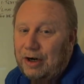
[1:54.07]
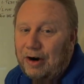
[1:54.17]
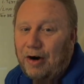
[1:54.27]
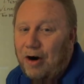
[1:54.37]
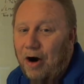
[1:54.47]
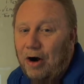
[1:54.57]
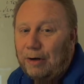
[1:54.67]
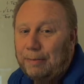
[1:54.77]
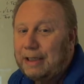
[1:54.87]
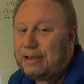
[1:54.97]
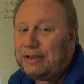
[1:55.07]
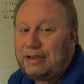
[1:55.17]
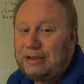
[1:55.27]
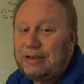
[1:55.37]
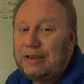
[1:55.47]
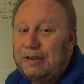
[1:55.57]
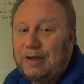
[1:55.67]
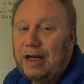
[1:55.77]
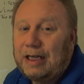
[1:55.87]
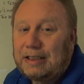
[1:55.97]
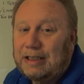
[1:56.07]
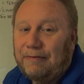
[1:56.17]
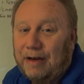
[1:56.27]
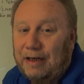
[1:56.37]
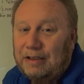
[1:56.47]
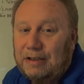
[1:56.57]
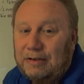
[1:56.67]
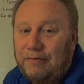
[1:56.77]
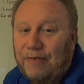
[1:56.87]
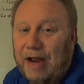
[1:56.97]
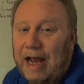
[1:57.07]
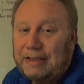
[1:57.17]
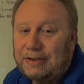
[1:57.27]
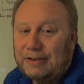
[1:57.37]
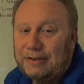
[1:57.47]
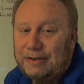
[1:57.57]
are harder because you got to get stuff done faster